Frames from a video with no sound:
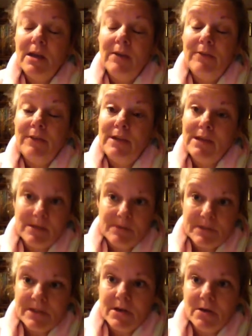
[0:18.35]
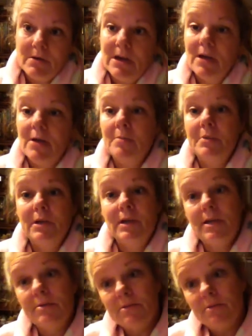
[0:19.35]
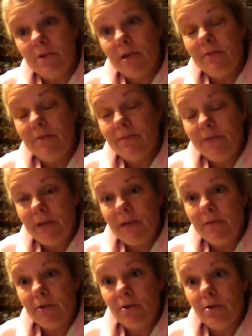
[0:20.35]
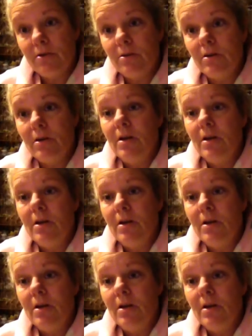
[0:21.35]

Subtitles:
If he keeps throwing up and keeps running fever,